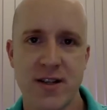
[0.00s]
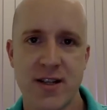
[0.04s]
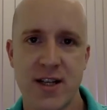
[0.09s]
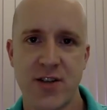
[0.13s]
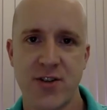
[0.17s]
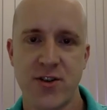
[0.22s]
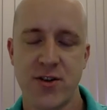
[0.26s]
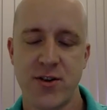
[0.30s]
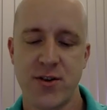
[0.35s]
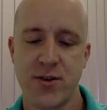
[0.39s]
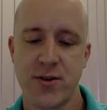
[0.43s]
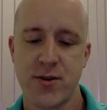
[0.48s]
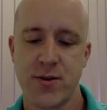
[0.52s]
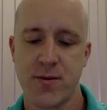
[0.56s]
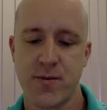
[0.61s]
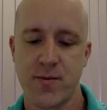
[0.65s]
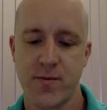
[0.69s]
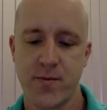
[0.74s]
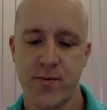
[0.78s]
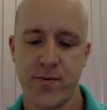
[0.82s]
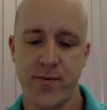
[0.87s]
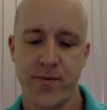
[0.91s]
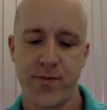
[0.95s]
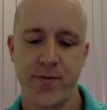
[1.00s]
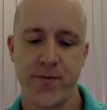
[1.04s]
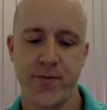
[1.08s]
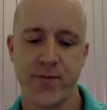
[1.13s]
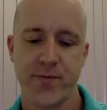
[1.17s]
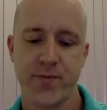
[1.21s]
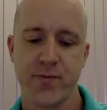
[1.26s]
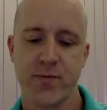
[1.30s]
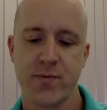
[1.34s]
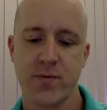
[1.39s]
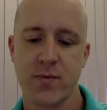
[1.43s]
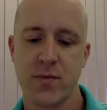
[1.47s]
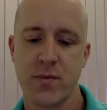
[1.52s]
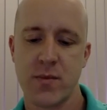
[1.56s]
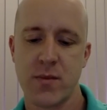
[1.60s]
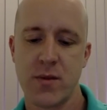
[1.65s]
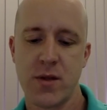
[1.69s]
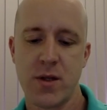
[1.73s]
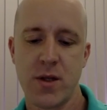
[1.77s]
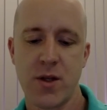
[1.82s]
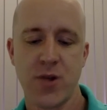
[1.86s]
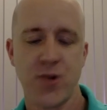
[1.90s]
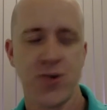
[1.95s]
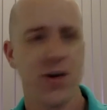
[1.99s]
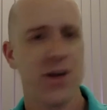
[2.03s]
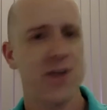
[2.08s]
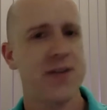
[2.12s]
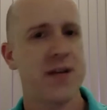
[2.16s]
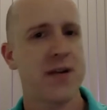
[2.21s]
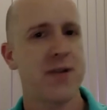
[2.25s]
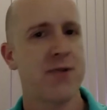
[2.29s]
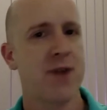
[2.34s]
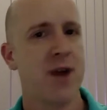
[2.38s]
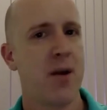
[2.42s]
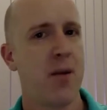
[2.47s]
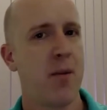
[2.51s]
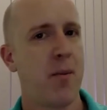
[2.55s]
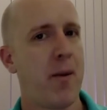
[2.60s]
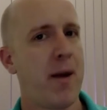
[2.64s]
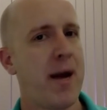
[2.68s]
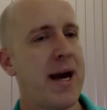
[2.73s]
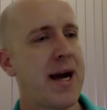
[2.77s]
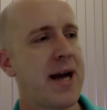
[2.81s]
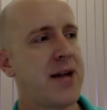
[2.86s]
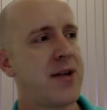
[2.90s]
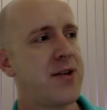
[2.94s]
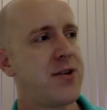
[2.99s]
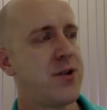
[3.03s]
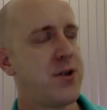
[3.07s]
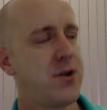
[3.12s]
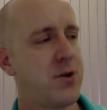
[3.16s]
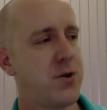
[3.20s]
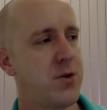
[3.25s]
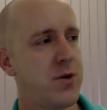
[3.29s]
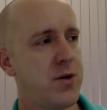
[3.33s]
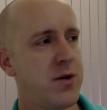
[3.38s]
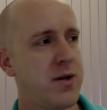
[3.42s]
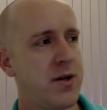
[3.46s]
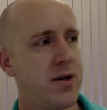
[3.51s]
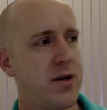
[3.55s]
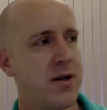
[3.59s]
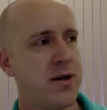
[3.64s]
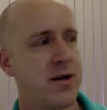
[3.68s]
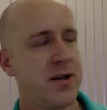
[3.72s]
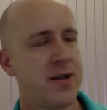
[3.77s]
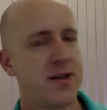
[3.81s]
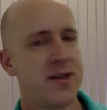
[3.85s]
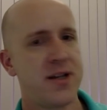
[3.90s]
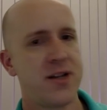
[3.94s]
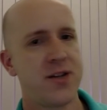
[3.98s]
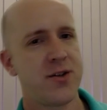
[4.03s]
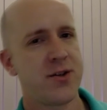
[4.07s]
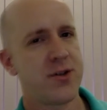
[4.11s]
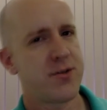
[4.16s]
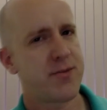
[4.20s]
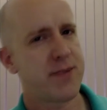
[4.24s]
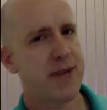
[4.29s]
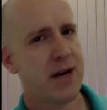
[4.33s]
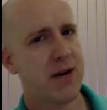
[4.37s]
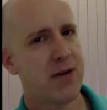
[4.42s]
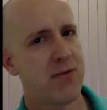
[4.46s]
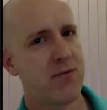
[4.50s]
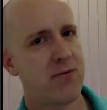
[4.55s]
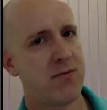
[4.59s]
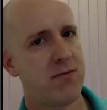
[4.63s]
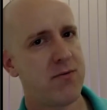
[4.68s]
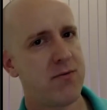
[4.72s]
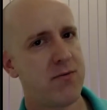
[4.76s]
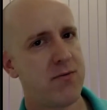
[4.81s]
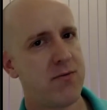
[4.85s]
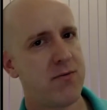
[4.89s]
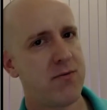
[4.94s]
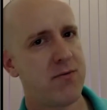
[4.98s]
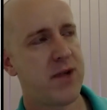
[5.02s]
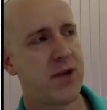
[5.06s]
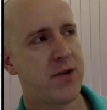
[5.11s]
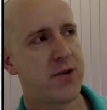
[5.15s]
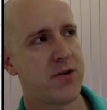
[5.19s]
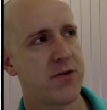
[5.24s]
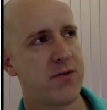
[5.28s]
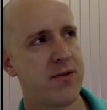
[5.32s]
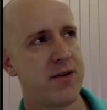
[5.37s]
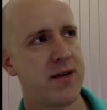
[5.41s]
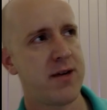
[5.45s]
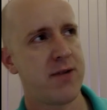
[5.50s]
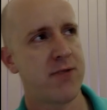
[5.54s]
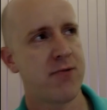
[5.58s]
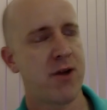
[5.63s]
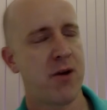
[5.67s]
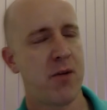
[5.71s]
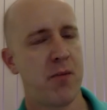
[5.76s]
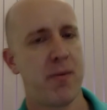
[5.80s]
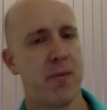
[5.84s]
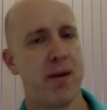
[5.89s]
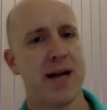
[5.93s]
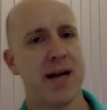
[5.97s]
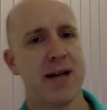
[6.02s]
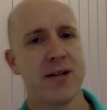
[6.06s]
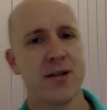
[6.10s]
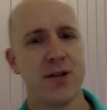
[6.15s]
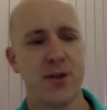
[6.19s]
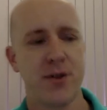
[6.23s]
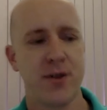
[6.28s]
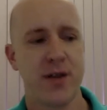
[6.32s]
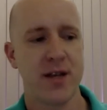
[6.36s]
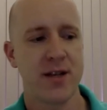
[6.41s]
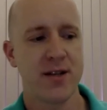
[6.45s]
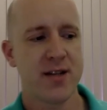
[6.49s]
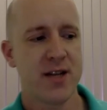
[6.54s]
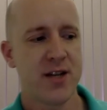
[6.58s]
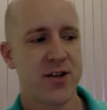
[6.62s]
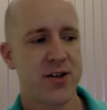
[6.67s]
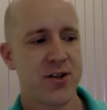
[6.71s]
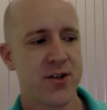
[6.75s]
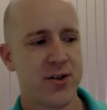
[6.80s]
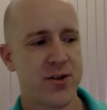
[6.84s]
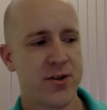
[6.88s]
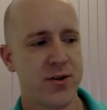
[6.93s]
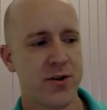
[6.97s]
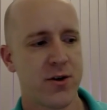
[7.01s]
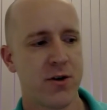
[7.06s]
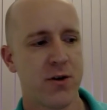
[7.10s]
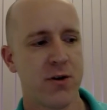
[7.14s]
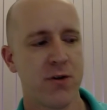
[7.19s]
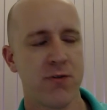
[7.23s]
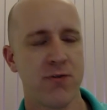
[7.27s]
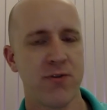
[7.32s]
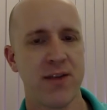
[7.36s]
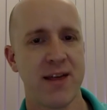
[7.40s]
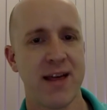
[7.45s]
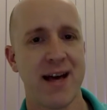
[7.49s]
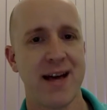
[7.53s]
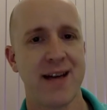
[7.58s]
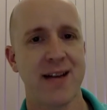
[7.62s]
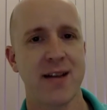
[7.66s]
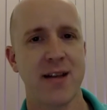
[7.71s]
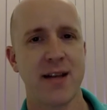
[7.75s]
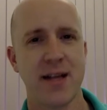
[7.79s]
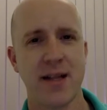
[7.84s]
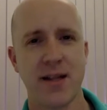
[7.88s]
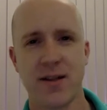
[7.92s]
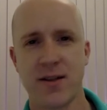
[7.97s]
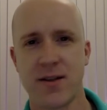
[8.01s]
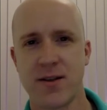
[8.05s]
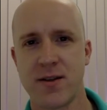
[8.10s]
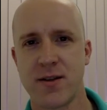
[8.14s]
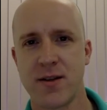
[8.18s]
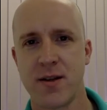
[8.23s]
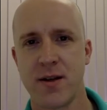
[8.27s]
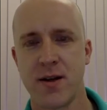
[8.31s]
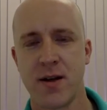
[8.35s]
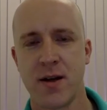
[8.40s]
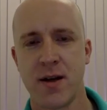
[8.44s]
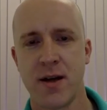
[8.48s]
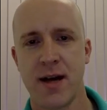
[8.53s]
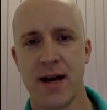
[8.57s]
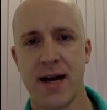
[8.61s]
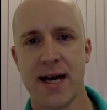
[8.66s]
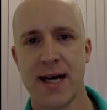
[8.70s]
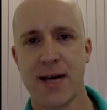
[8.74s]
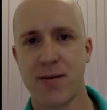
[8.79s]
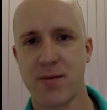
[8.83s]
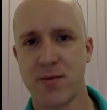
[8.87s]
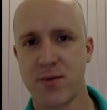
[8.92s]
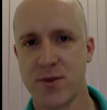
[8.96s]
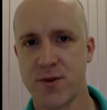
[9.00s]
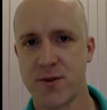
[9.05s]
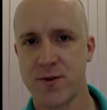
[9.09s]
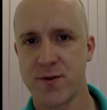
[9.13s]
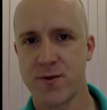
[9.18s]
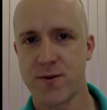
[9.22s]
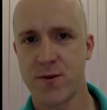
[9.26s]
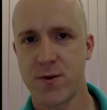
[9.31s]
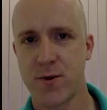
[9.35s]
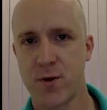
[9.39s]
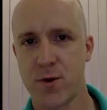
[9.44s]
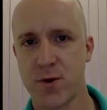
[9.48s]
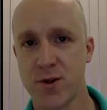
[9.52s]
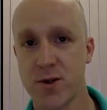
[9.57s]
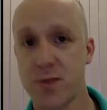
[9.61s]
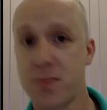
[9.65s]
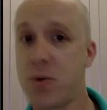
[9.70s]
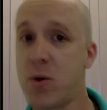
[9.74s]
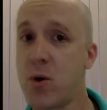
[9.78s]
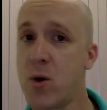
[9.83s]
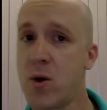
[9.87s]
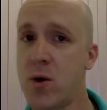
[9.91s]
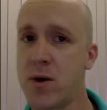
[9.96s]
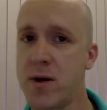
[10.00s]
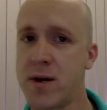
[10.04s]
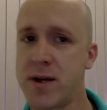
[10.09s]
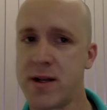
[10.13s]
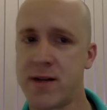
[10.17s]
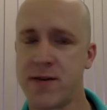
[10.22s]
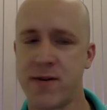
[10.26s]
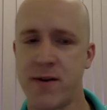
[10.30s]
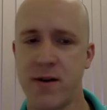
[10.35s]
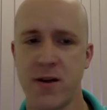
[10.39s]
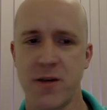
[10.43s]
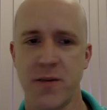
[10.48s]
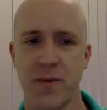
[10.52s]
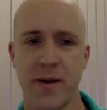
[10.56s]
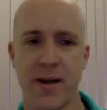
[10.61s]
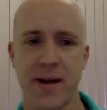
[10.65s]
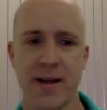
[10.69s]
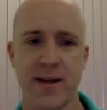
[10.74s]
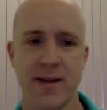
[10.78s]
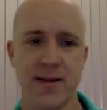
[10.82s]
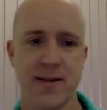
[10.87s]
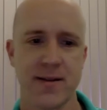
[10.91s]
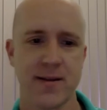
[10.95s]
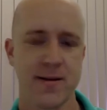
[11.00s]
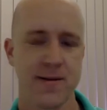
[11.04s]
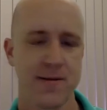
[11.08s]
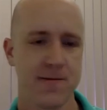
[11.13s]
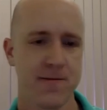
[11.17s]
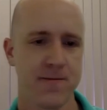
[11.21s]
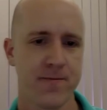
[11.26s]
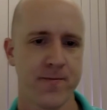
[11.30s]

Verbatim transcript: of decisions, tracing right back to decisions about philosophy, right back to the decision of the athlete's aims for support in the first place.